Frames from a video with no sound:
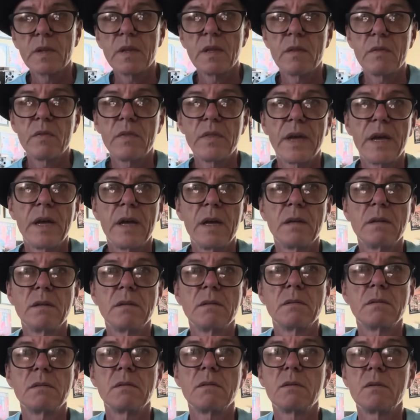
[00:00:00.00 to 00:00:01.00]

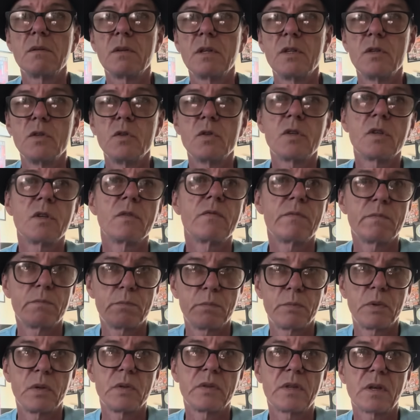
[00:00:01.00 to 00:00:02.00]
Then you can
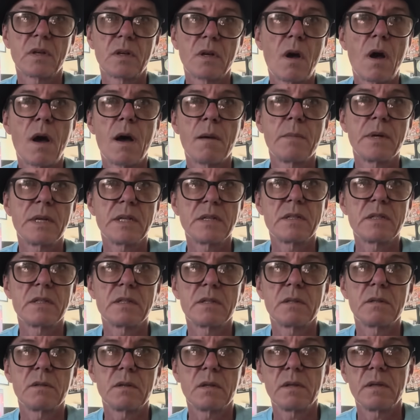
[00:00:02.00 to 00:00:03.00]
put the
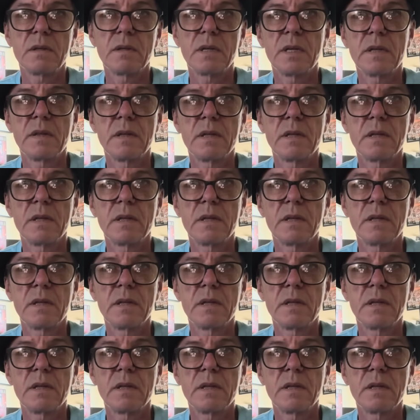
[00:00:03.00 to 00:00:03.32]
comments in